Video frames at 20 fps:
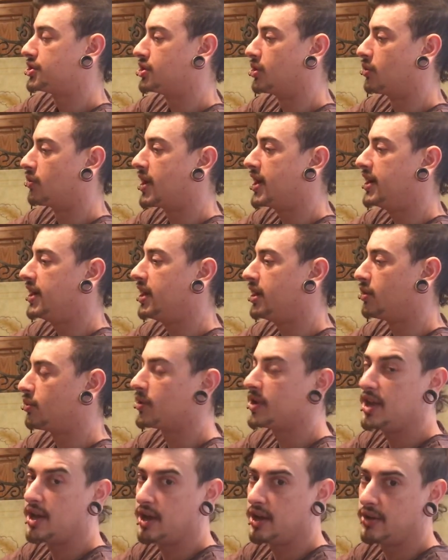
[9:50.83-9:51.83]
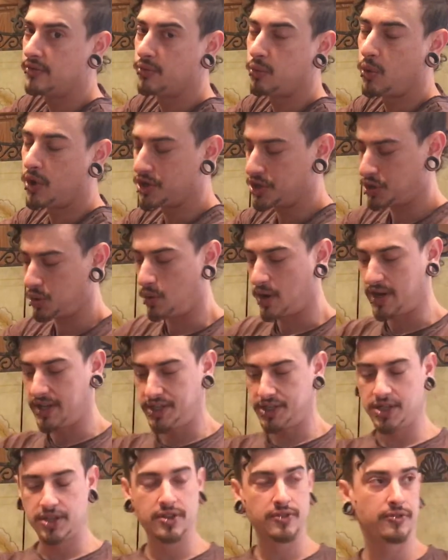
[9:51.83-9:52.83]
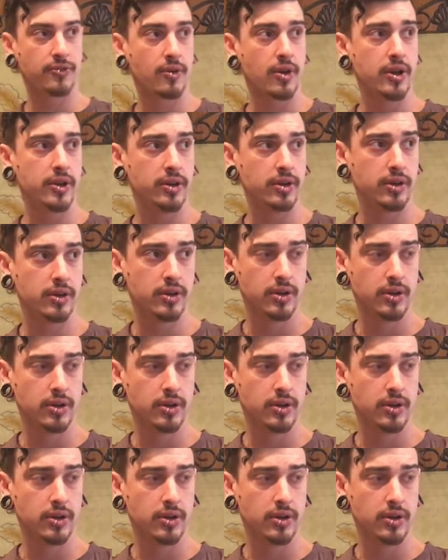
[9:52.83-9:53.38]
So right now we have 120s in the front.